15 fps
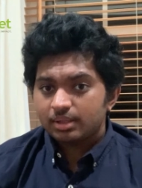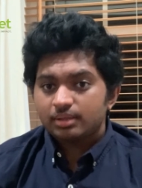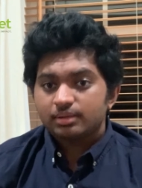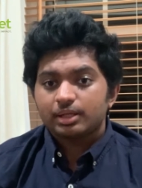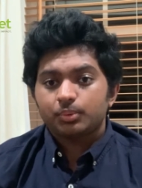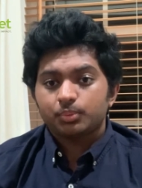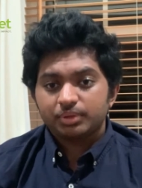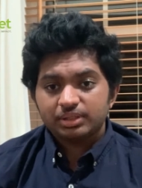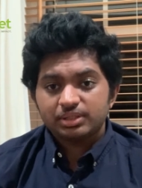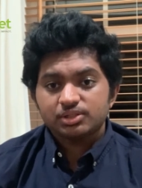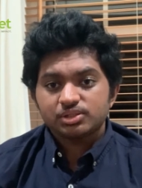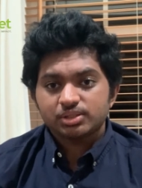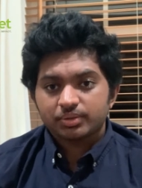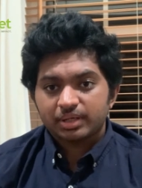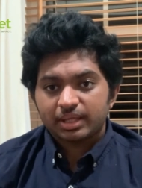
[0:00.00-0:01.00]
that we can
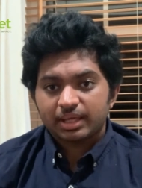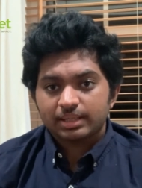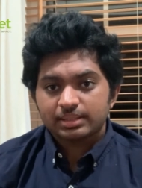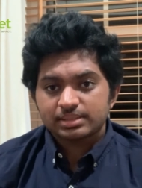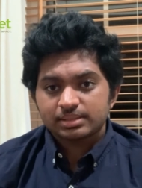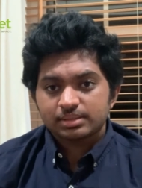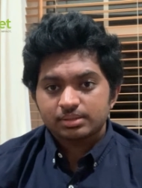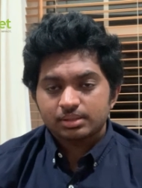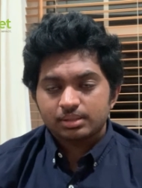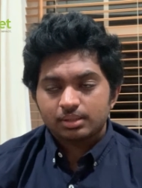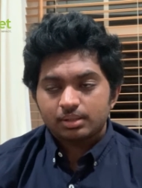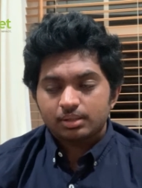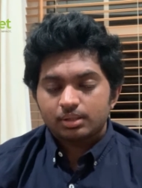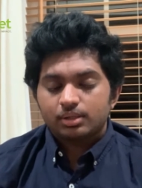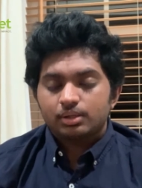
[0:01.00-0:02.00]
donate
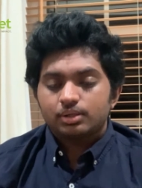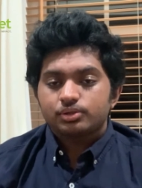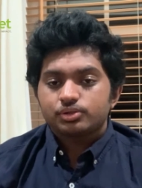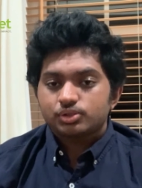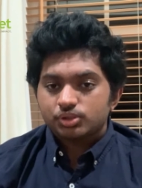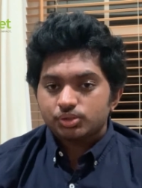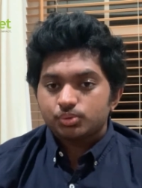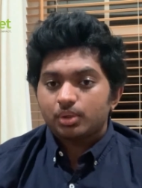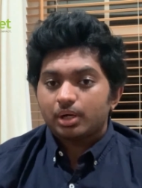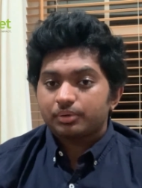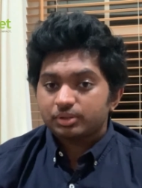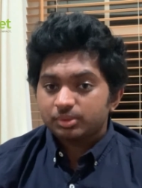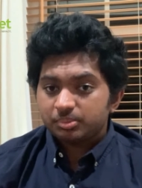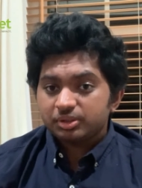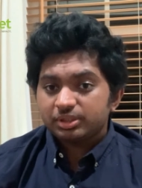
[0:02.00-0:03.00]
to our
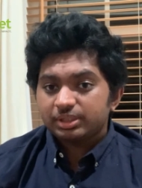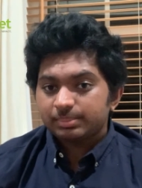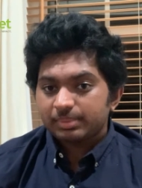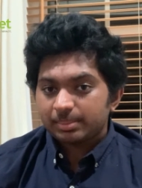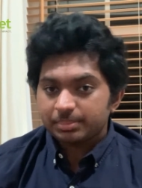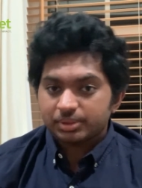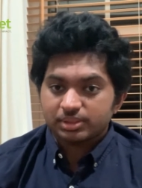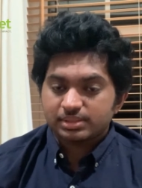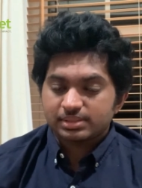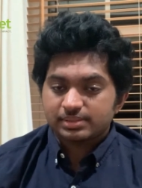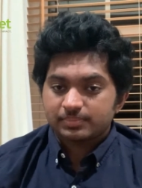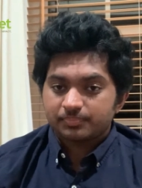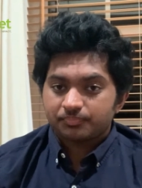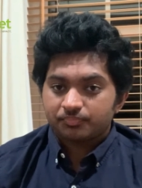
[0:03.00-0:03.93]
community members.